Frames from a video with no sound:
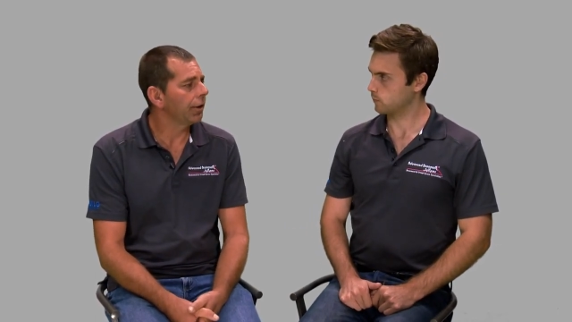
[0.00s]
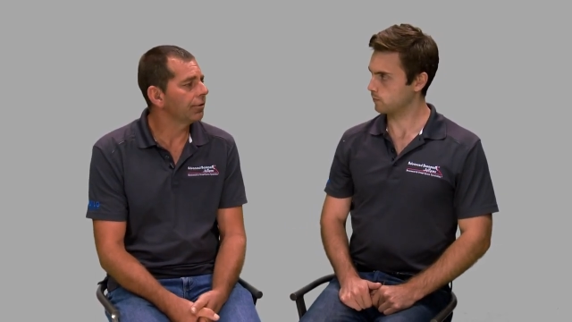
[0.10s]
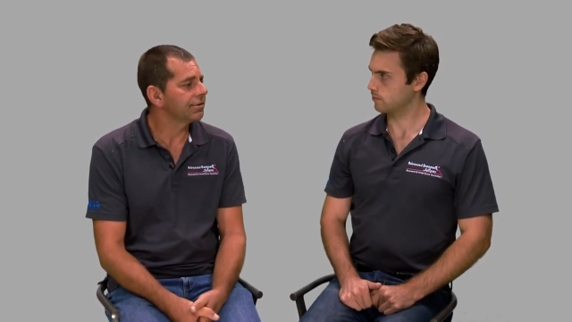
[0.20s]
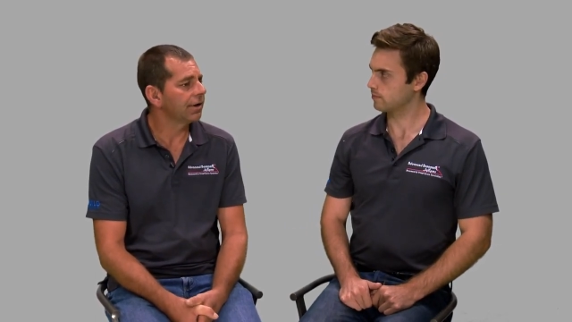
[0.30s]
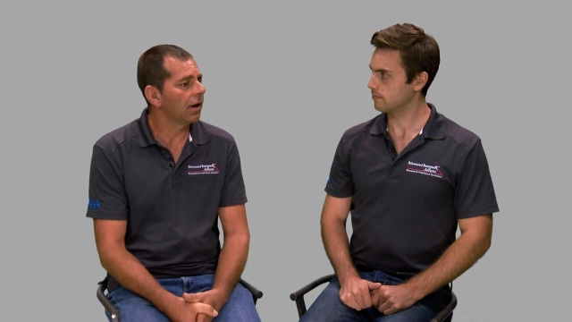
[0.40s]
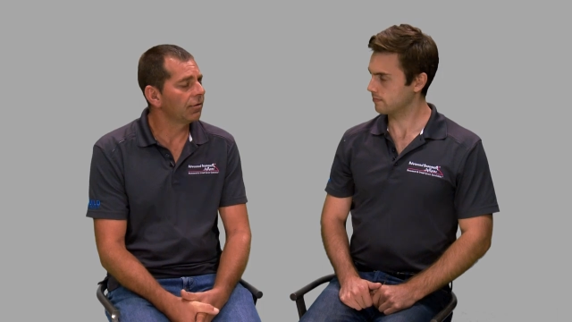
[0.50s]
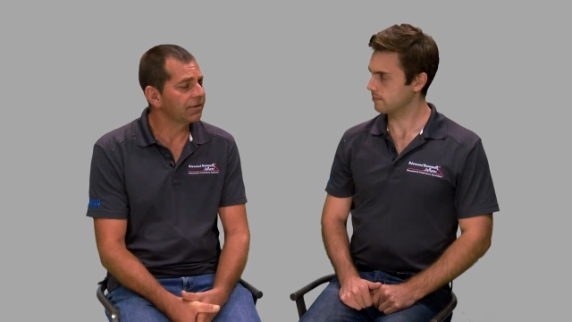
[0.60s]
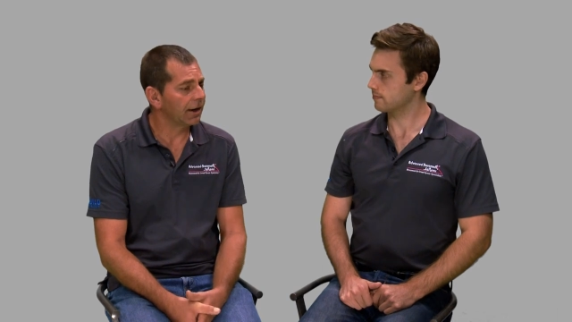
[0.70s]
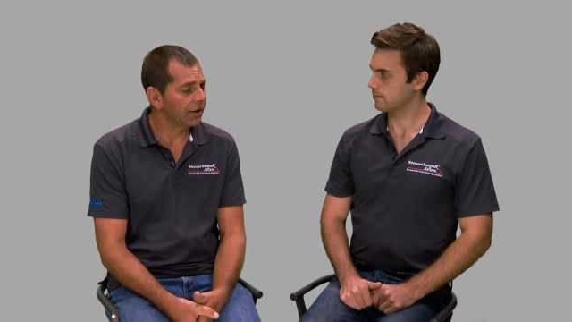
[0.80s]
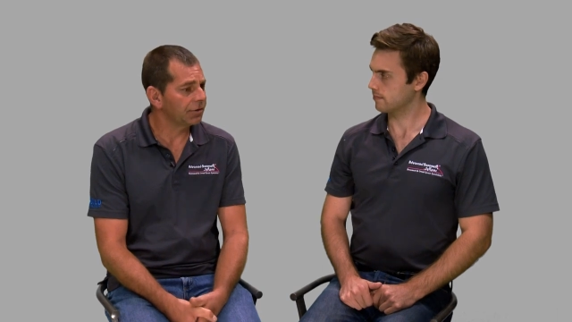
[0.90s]
Speaker 1: it
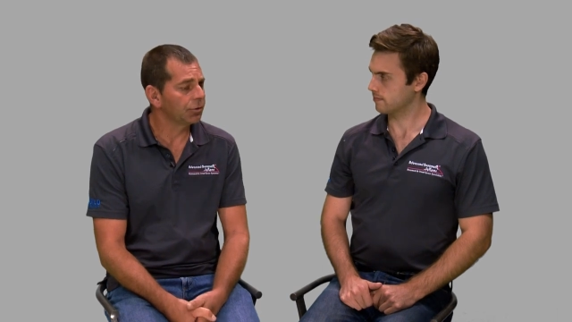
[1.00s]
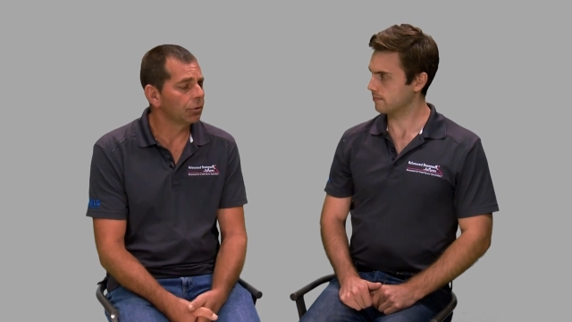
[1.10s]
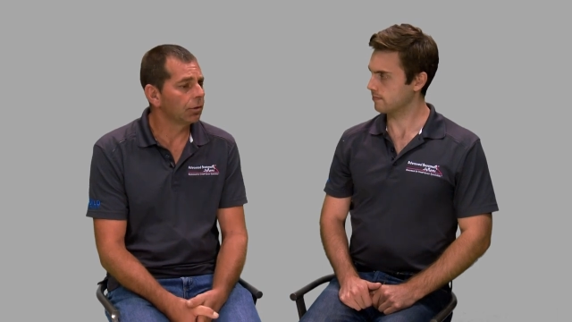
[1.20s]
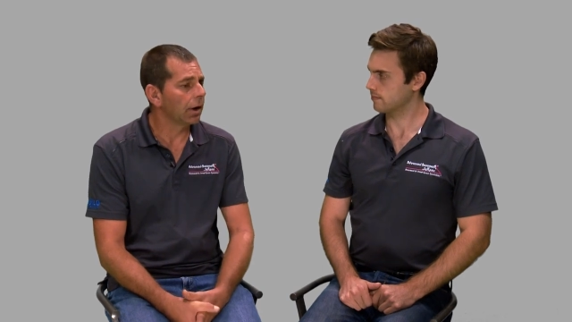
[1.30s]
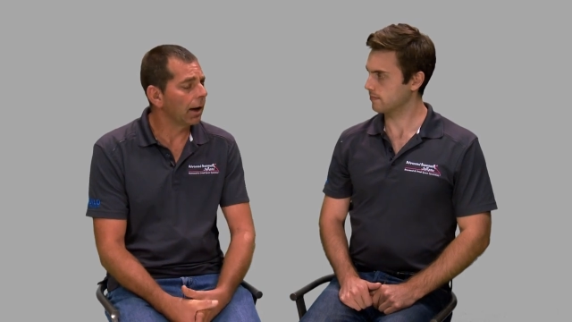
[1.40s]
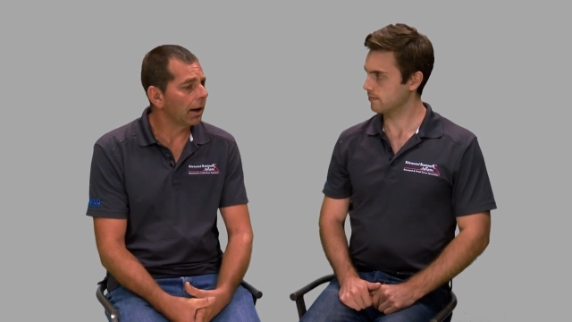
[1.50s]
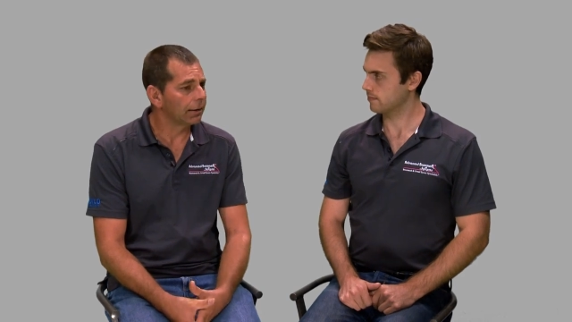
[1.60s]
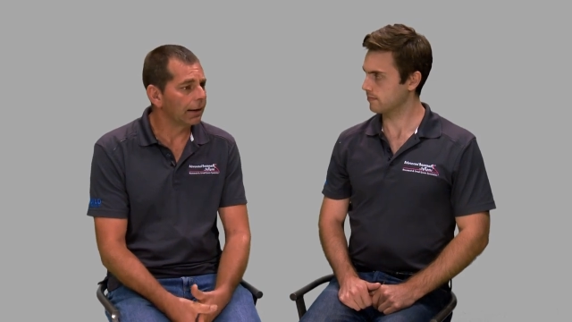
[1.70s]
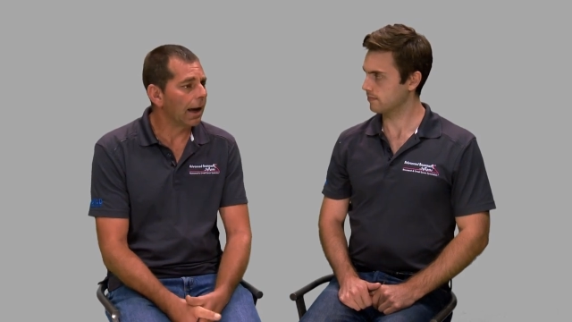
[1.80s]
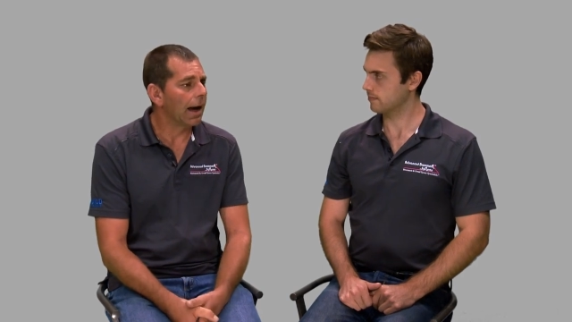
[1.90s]
yourself, send it to
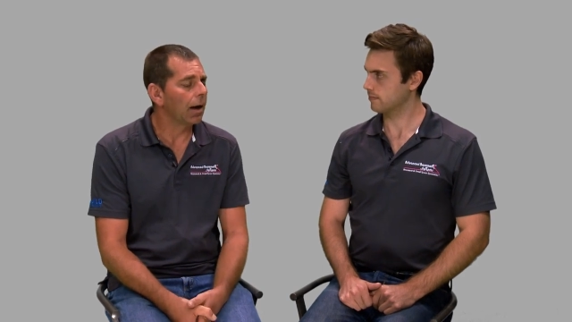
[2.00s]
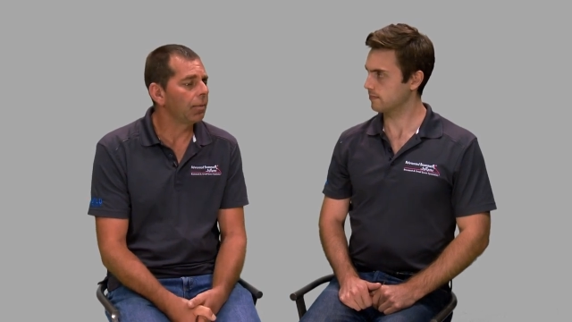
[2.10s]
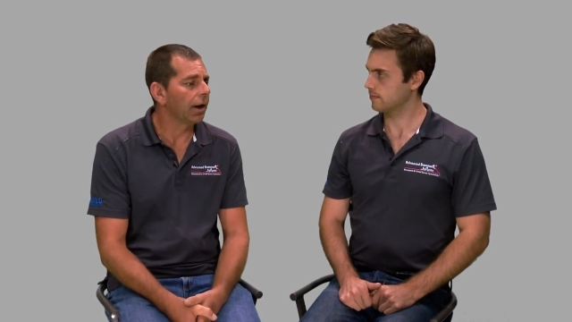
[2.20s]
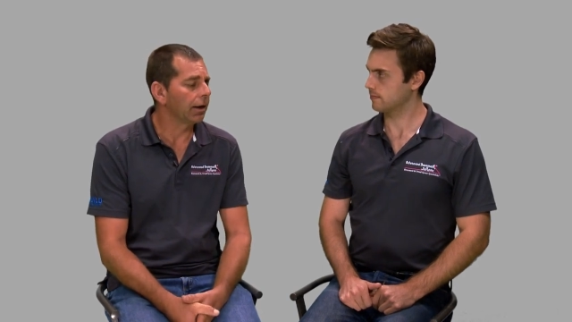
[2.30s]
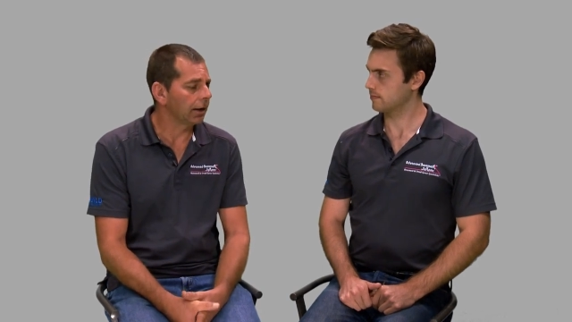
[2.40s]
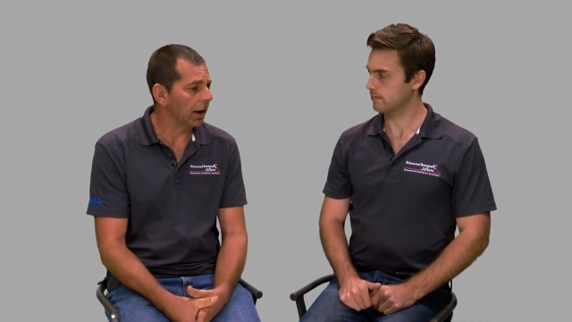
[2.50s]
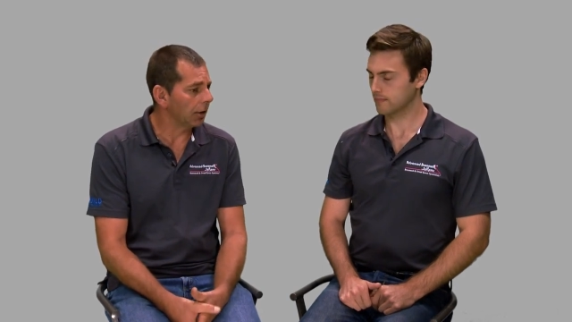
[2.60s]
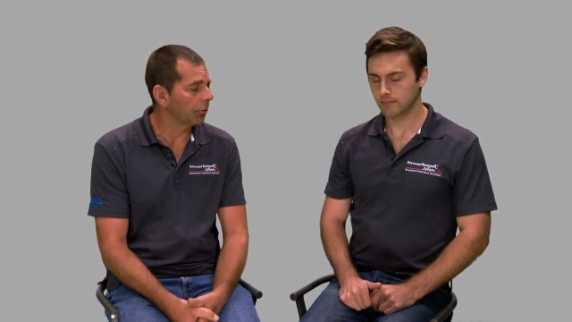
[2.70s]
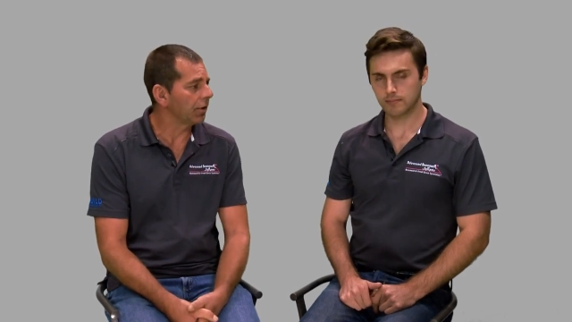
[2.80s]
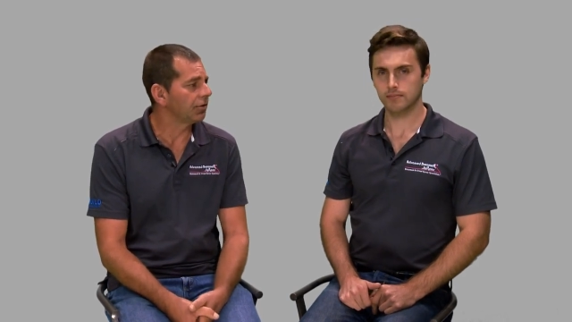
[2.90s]
a, a lab and
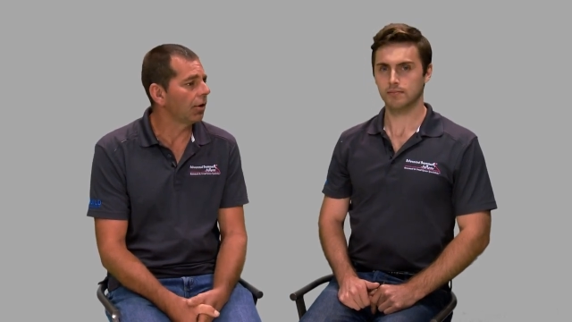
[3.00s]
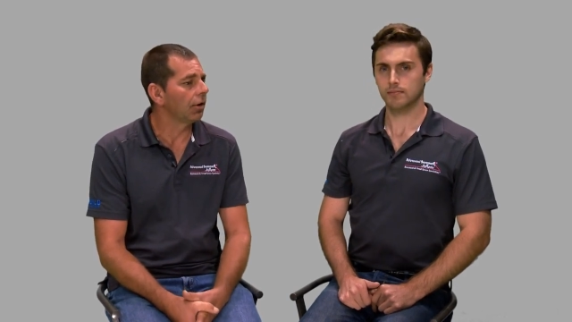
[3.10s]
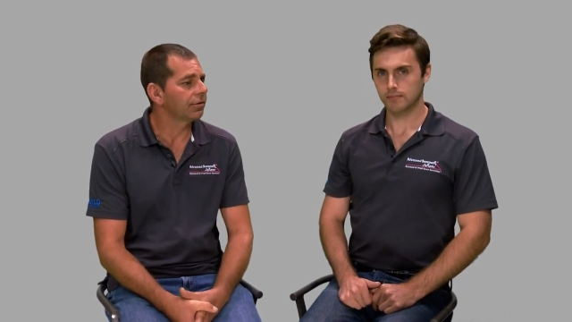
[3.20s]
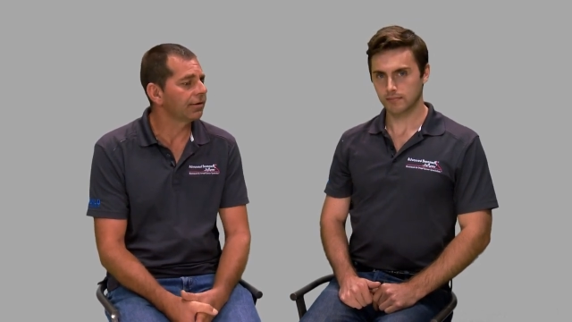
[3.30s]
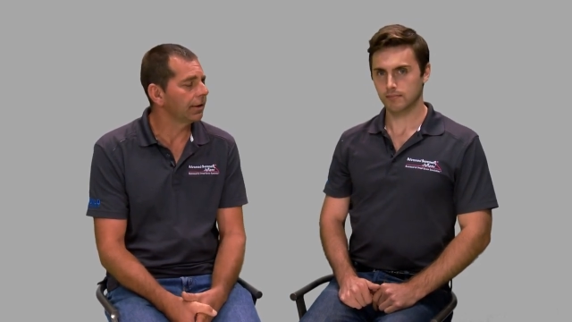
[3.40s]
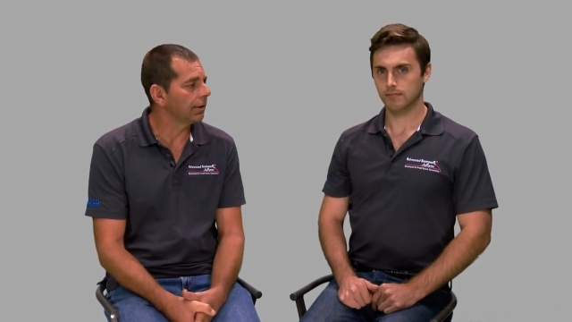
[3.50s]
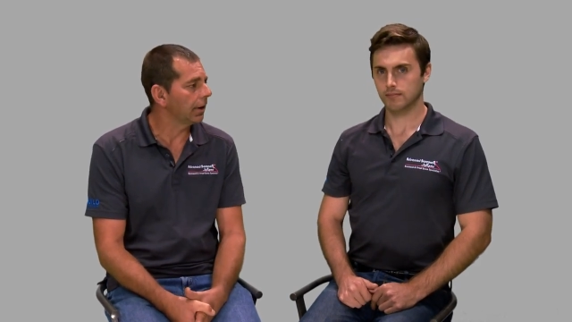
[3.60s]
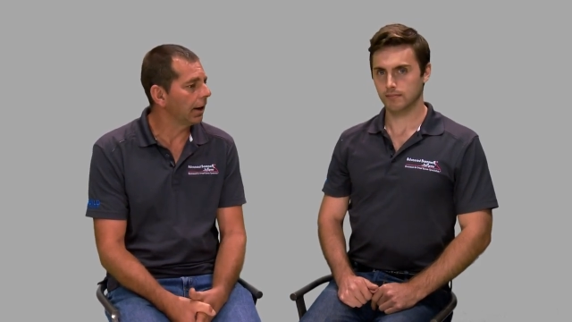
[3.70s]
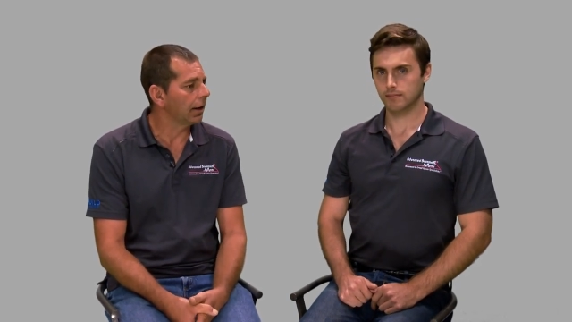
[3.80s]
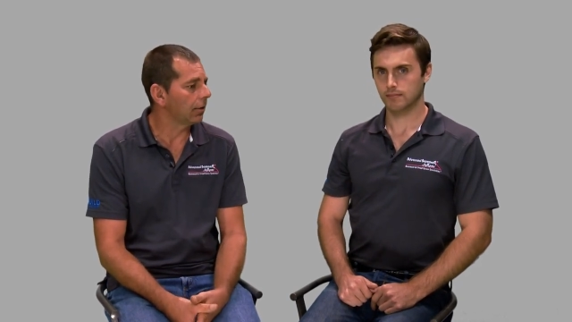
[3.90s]
get your results,
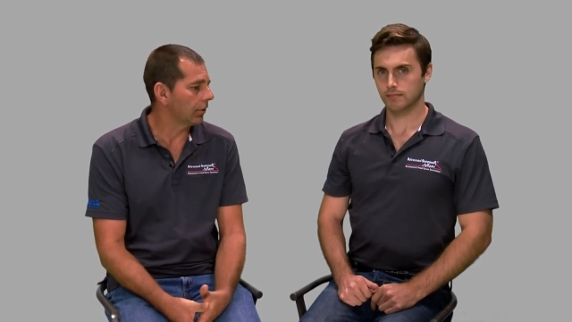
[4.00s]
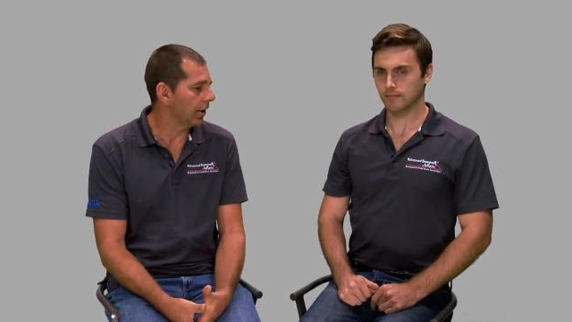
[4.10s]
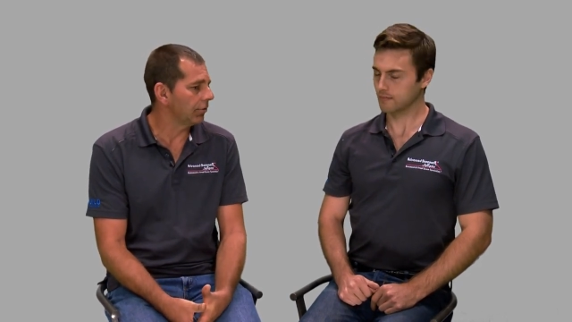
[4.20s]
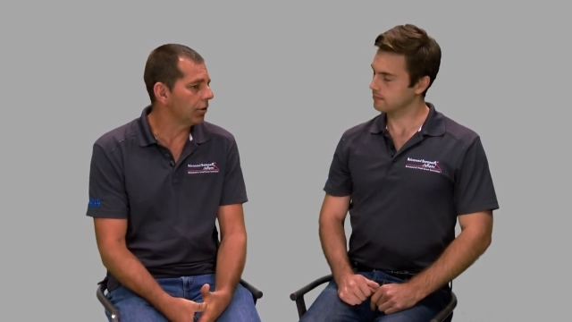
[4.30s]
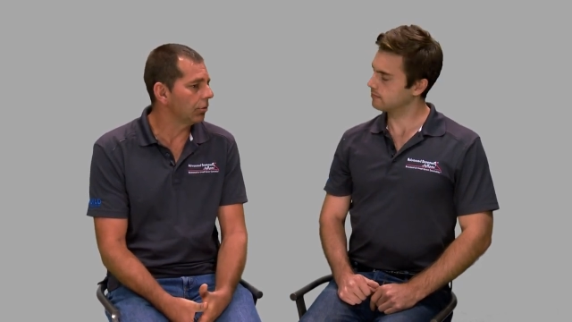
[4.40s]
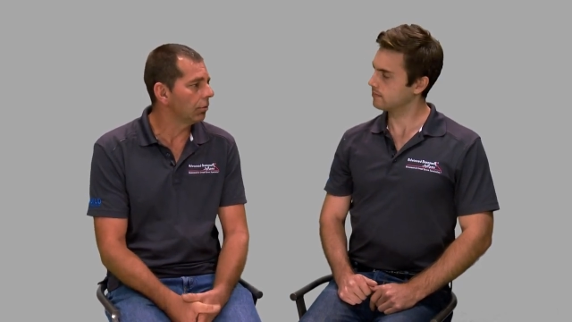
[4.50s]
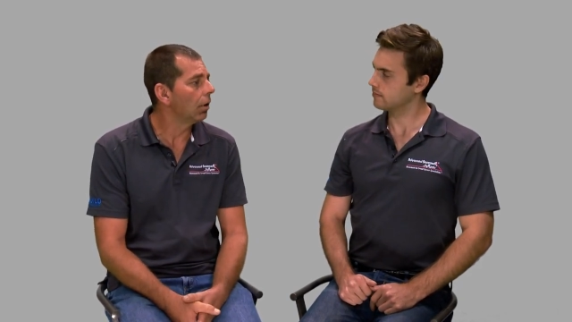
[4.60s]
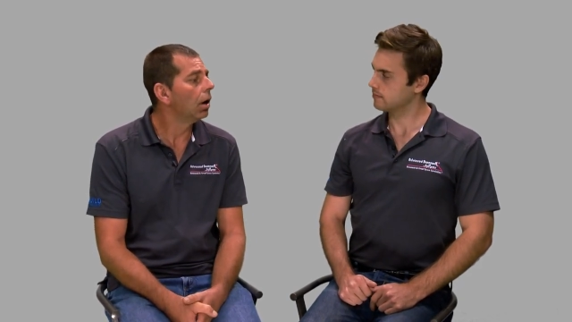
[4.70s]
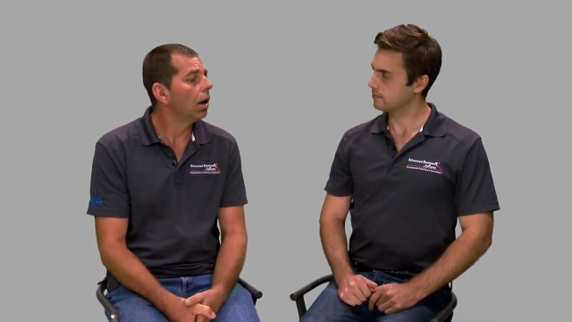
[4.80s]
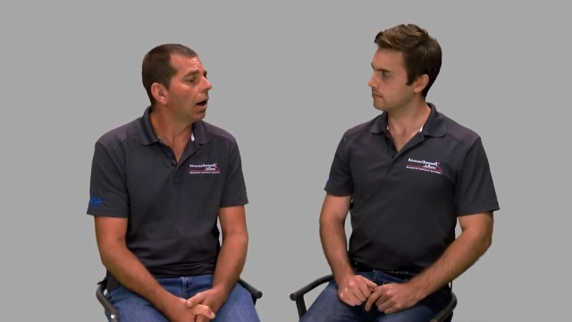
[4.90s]
and, and it'll give you